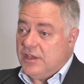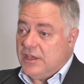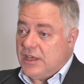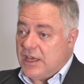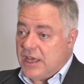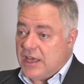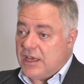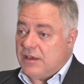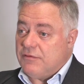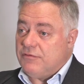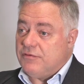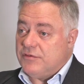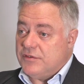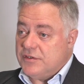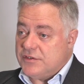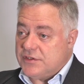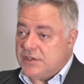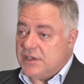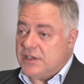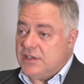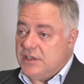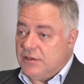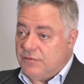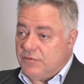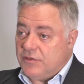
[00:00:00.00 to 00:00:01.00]
have
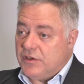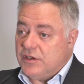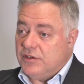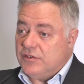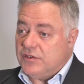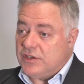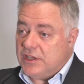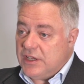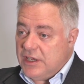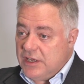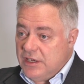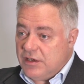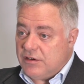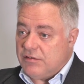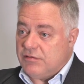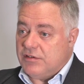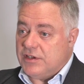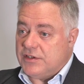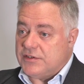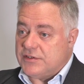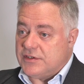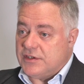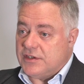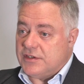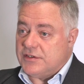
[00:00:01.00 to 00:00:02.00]
significant
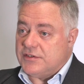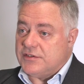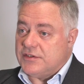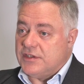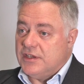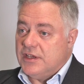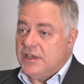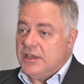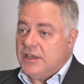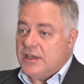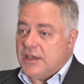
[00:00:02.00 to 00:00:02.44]
increases.